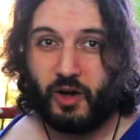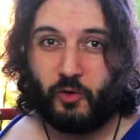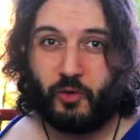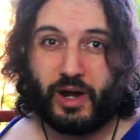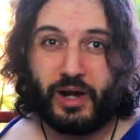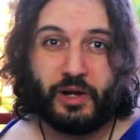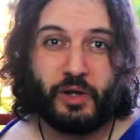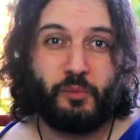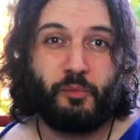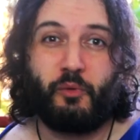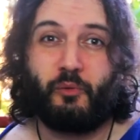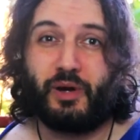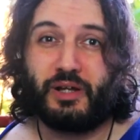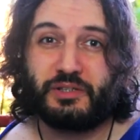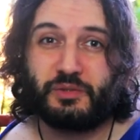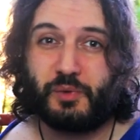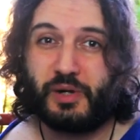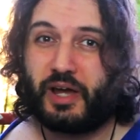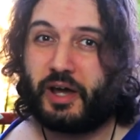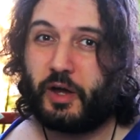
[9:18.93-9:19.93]
Alright, noble
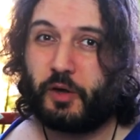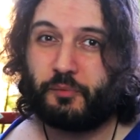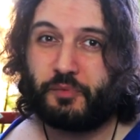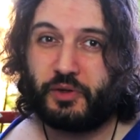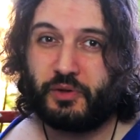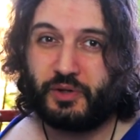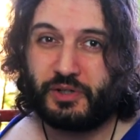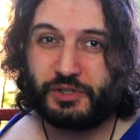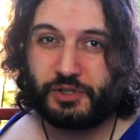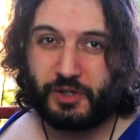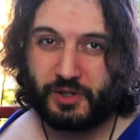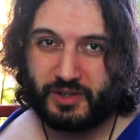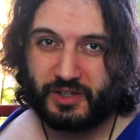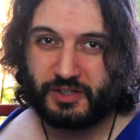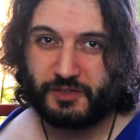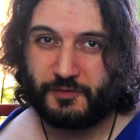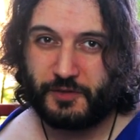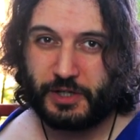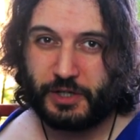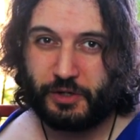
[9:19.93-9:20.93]
ones, well, I hope that you enjoyed
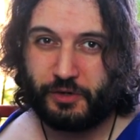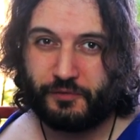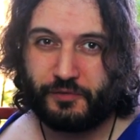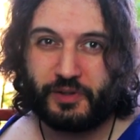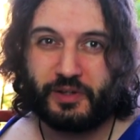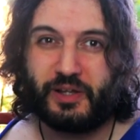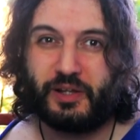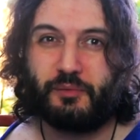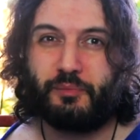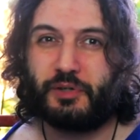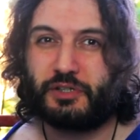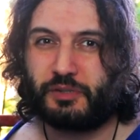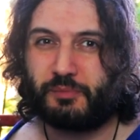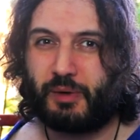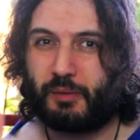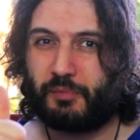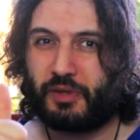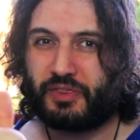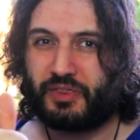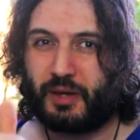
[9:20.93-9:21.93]
this video. If you did, please
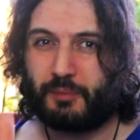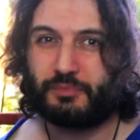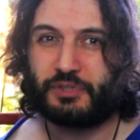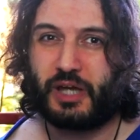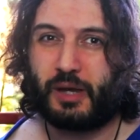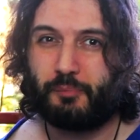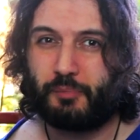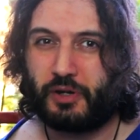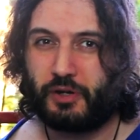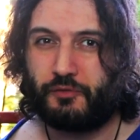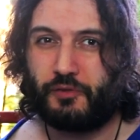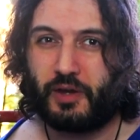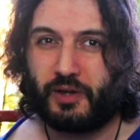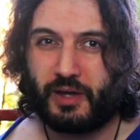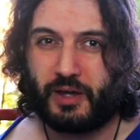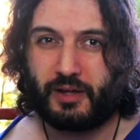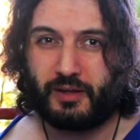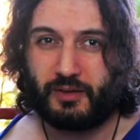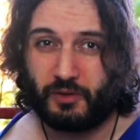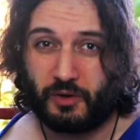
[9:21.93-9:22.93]
remember thumbs up, and if
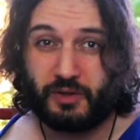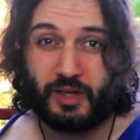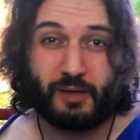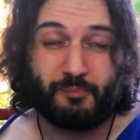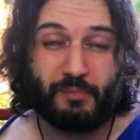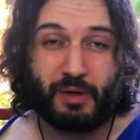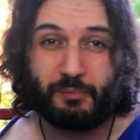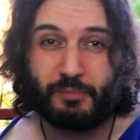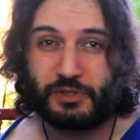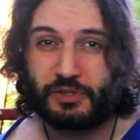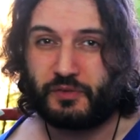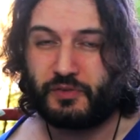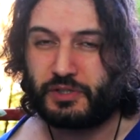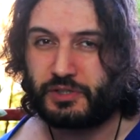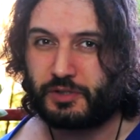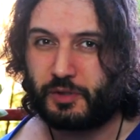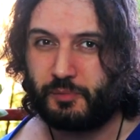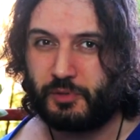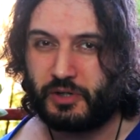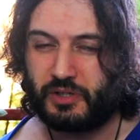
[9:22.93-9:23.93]
you're not yet members of
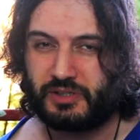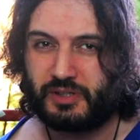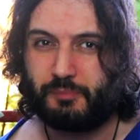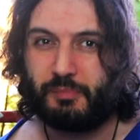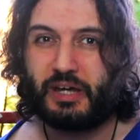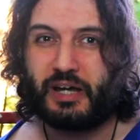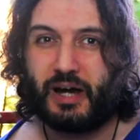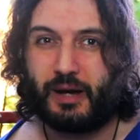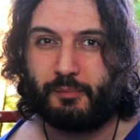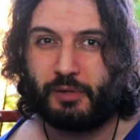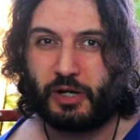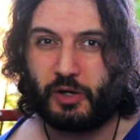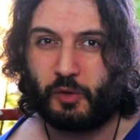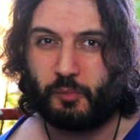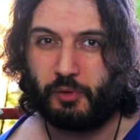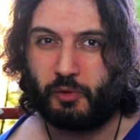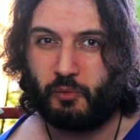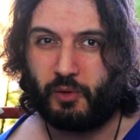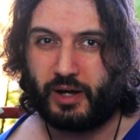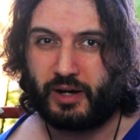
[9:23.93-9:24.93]
this community, become a
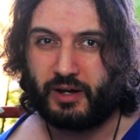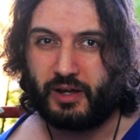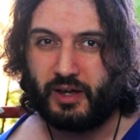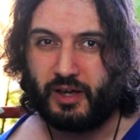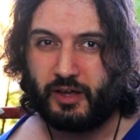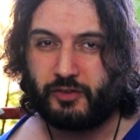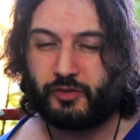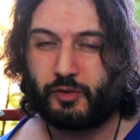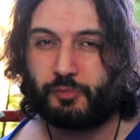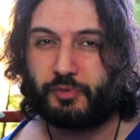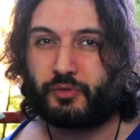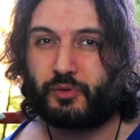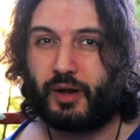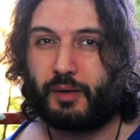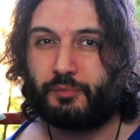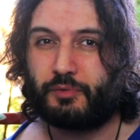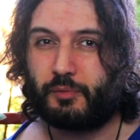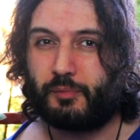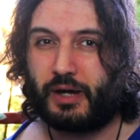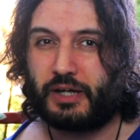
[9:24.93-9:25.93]
noble one.
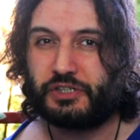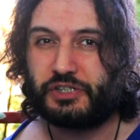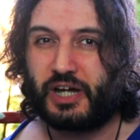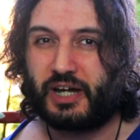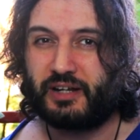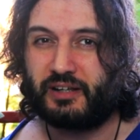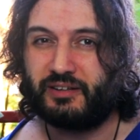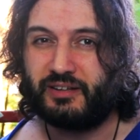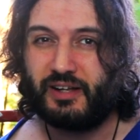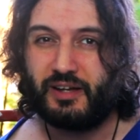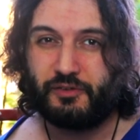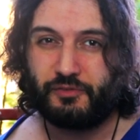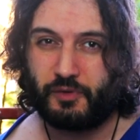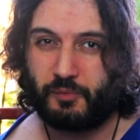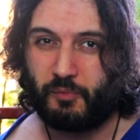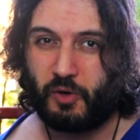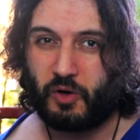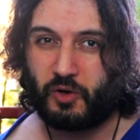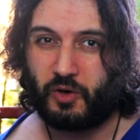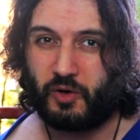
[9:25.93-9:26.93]
Subscribe to my channel
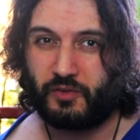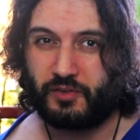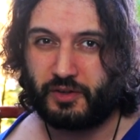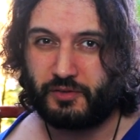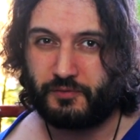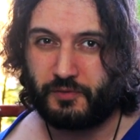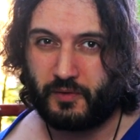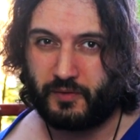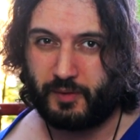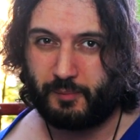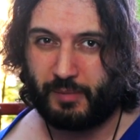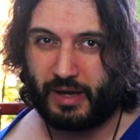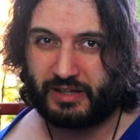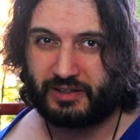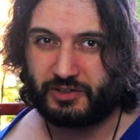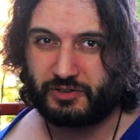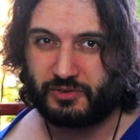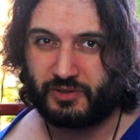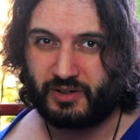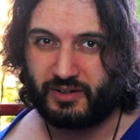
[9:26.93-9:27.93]
for more content from the
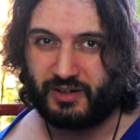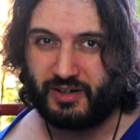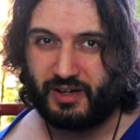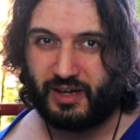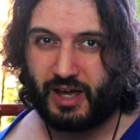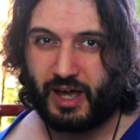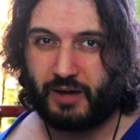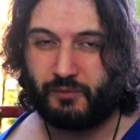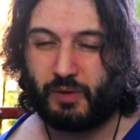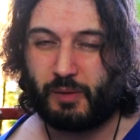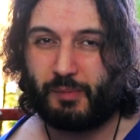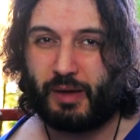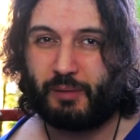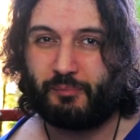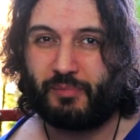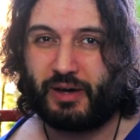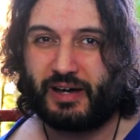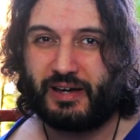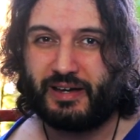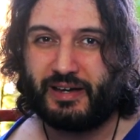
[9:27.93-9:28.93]
Metatron. And
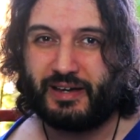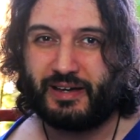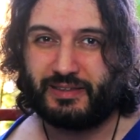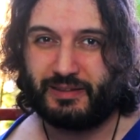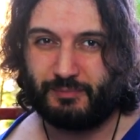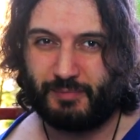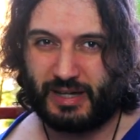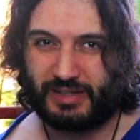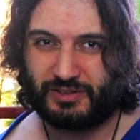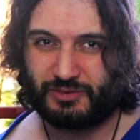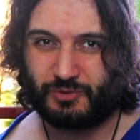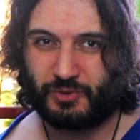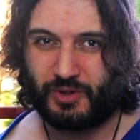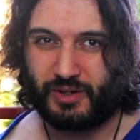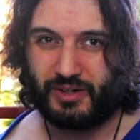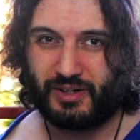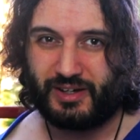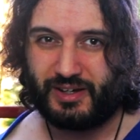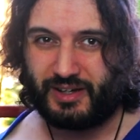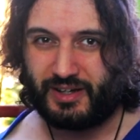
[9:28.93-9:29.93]
remember, the
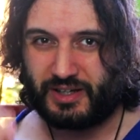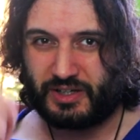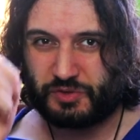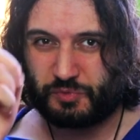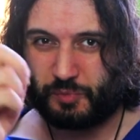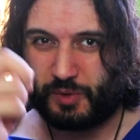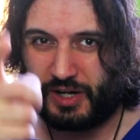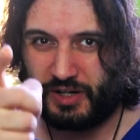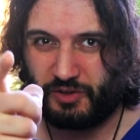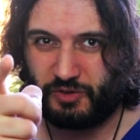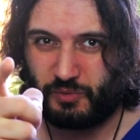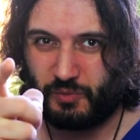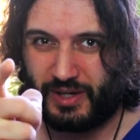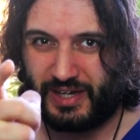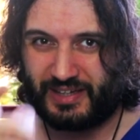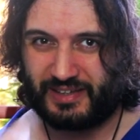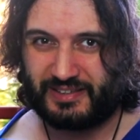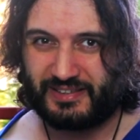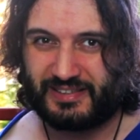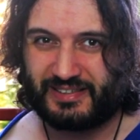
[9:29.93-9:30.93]
Metatron has spread his
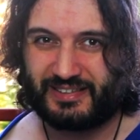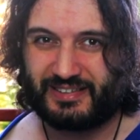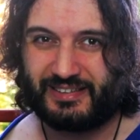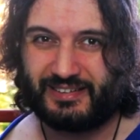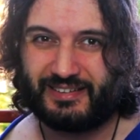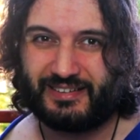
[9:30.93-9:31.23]
wings.